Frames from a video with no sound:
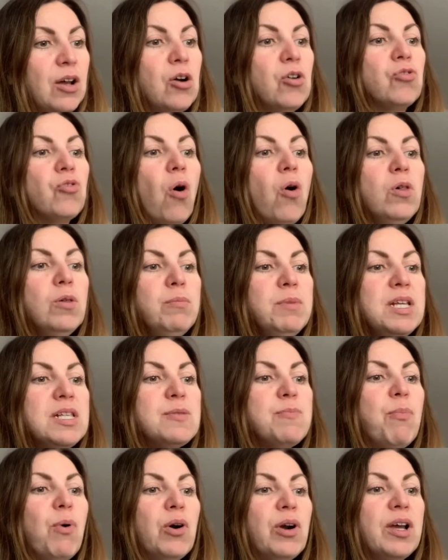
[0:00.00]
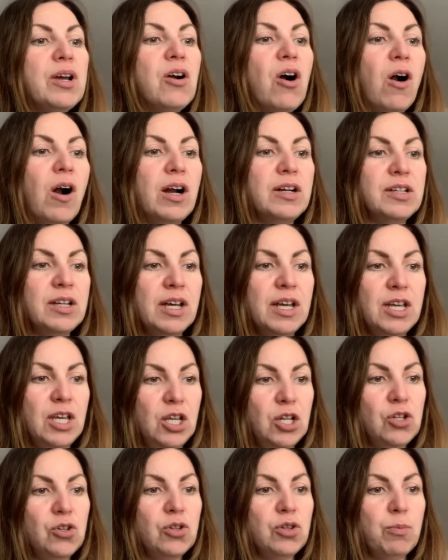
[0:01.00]
Roll Miss Beauregard
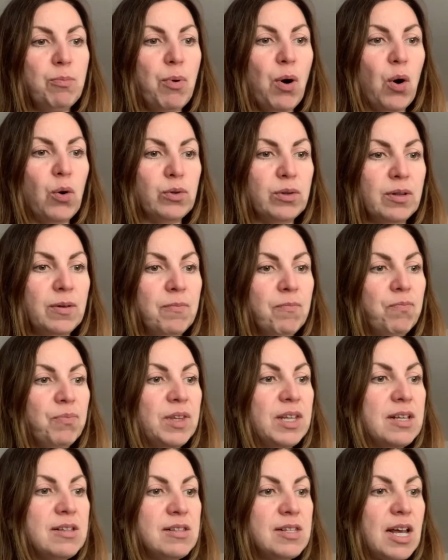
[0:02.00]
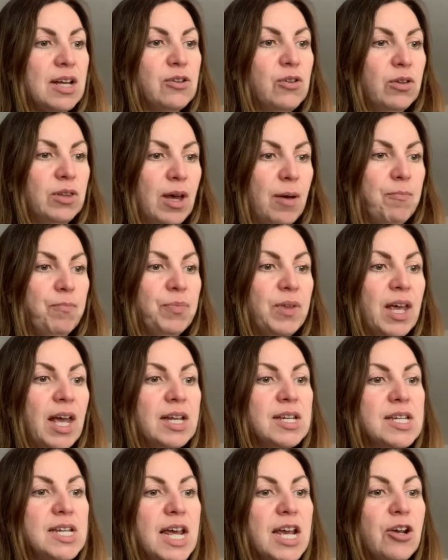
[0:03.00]
into the boat, he said to them,
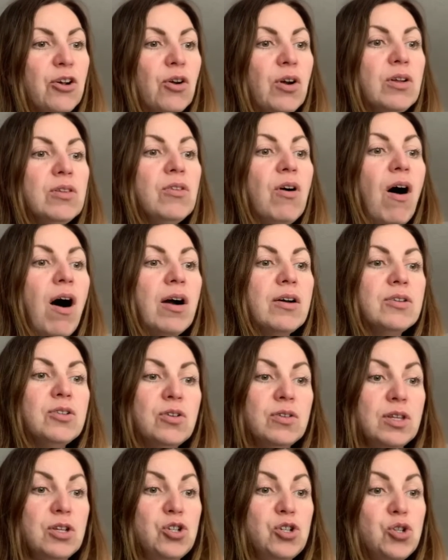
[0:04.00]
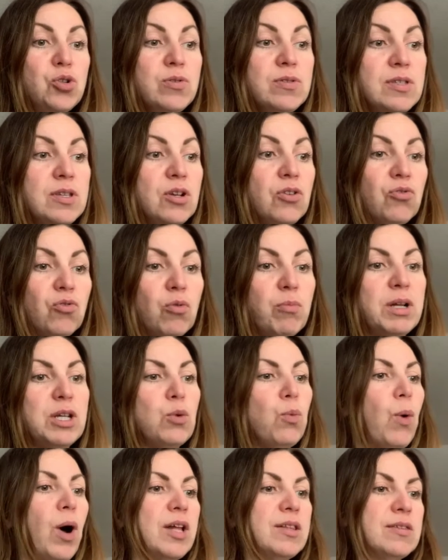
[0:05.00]
and take her along to the juicing room at
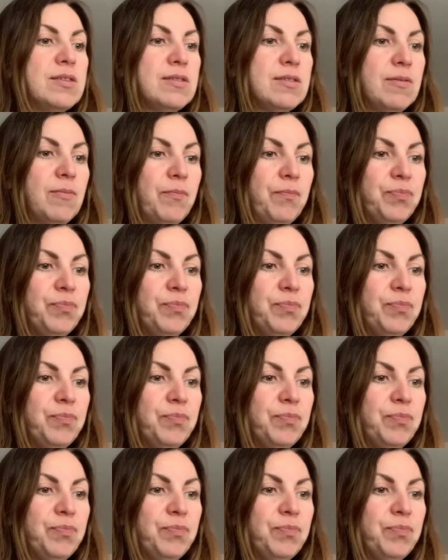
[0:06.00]
once.